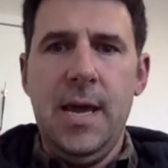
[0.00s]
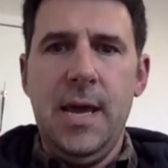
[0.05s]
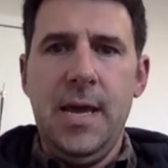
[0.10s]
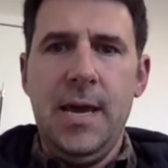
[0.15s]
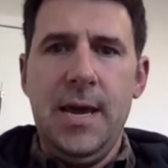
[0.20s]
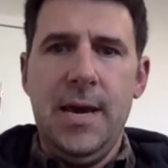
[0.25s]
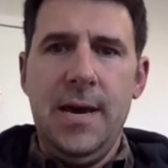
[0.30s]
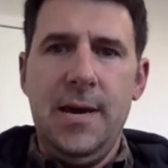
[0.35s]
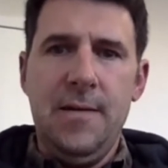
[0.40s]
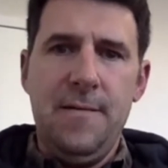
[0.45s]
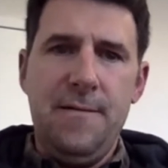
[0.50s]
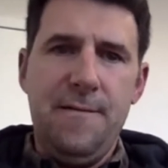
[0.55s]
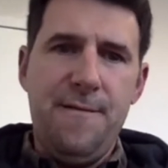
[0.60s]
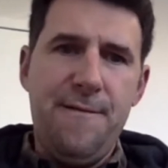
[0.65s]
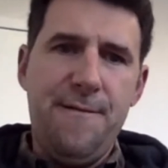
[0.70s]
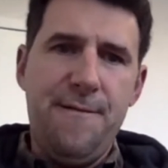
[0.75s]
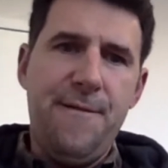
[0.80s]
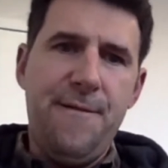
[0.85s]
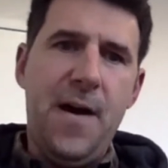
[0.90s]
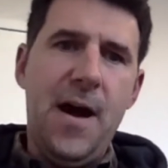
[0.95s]
a
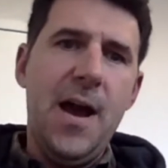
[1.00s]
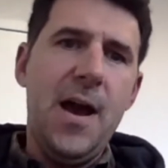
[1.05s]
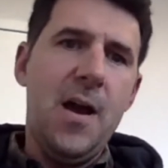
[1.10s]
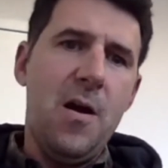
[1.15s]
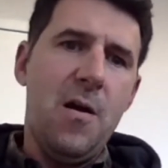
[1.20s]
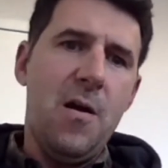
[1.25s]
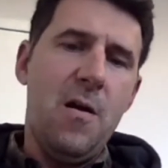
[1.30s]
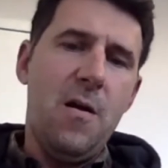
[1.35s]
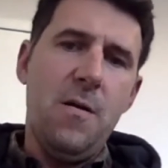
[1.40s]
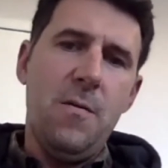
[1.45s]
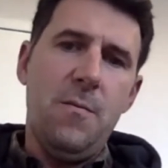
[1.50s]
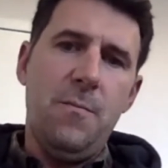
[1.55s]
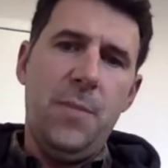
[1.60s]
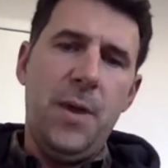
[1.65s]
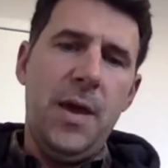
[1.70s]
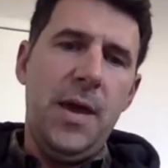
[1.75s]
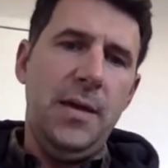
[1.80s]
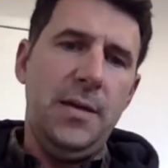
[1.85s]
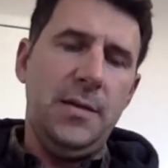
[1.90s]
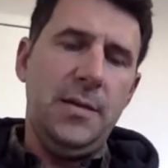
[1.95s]

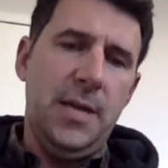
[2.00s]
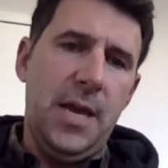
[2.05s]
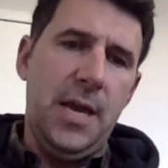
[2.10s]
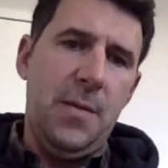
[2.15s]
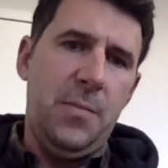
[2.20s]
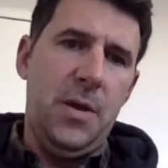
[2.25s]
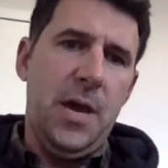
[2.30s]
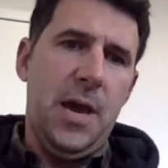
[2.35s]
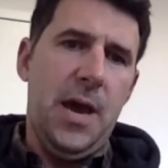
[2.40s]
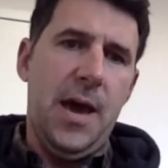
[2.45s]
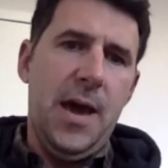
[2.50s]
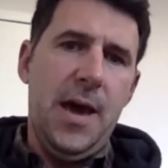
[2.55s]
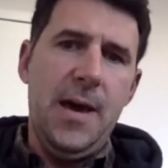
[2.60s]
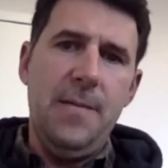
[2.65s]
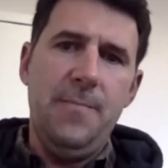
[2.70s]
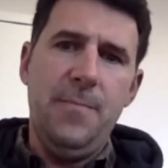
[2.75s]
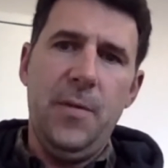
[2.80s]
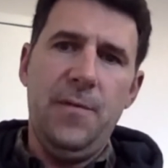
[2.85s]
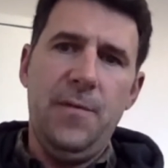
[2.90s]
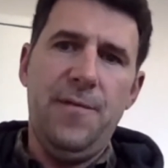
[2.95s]
FHIR-based
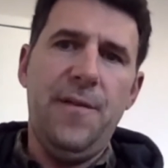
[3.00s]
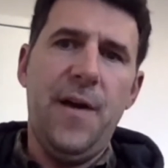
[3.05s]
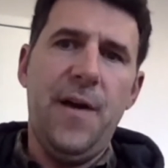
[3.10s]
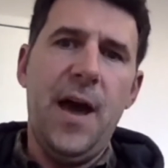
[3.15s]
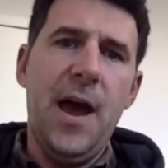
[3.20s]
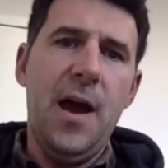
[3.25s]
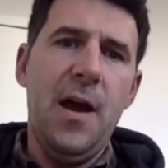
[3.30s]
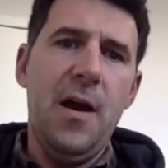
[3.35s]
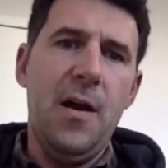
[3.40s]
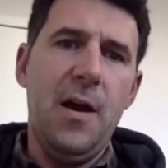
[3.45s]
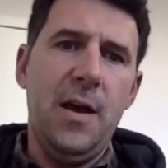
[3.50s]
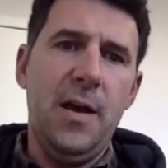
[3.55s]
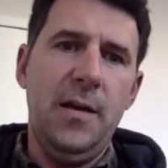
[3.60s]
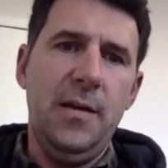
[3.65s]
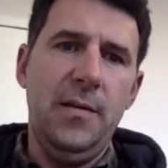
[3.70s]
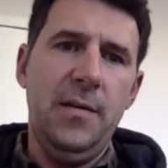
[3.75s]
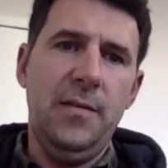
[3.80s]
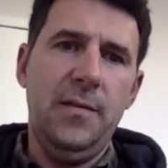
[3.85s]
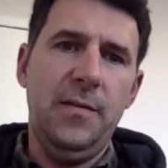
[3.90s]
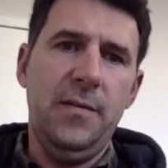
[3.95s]
API. The FHIR
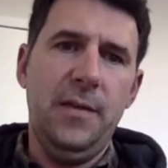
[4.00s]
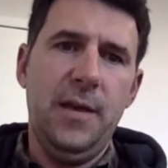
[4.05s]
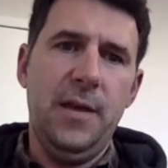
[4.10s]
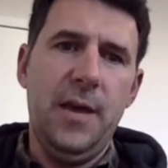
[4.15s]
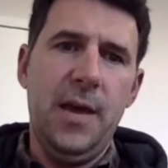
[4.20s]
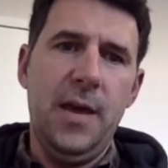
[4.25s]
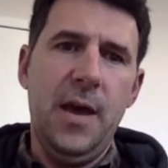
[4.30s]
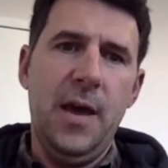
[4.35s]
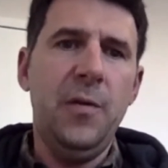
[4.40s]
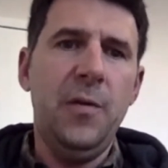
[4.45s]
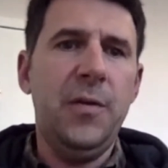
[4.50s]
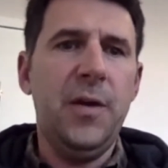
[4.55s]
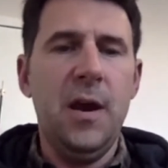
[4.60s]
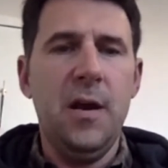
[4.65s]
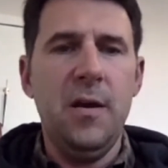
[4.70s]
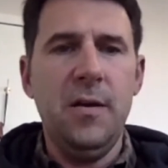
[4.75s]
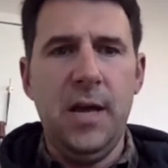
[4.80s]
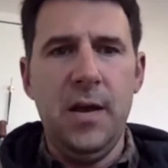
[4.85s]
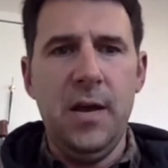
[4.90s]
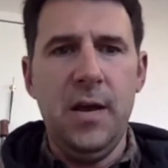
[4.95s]
is a
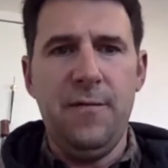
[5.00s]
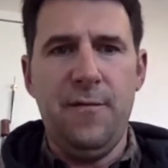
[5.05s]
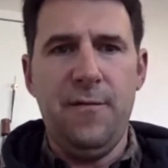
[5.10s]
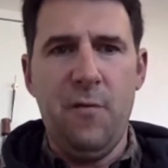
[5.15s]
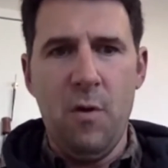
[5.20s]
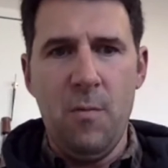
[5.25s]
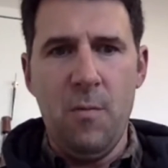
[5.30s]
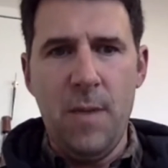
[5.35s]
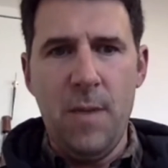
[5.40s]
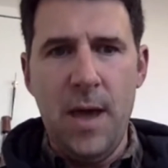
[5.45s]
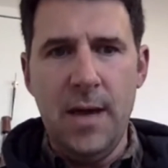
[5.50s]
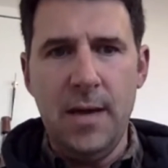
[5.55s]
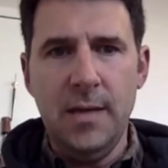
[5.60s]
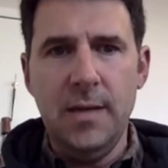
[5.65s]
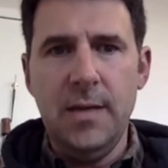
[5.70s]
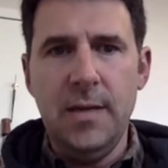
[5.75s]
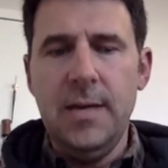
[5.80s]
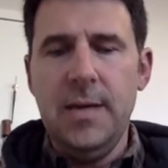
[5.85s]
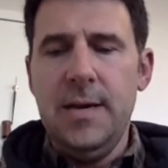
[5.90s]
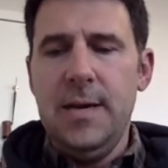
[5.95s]
healthcare data format.
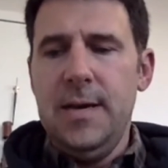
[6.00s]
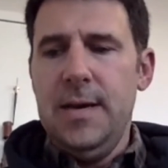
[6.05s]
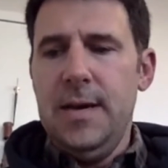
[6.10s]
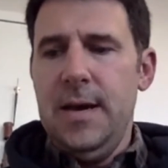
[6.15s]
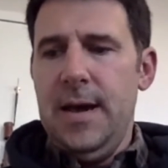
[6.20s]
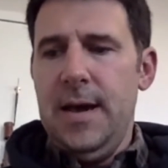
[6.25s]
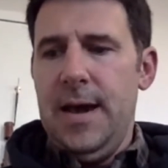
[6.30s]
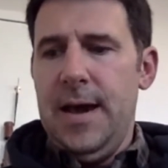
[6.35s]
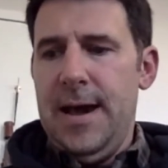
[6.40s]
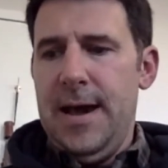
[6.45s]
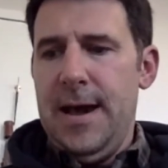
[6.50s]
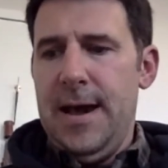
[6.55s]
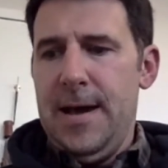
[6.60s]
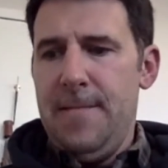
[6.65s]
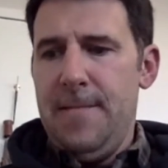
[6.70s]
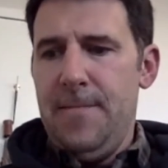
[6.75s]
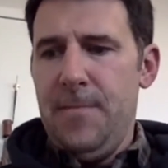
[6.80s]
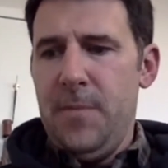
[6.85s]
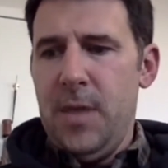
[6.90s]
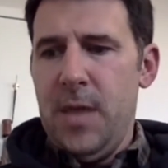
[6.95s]

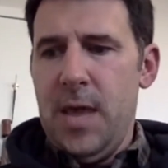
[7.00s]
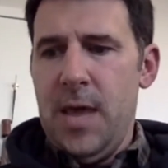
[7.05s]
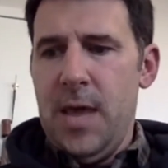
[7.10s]
And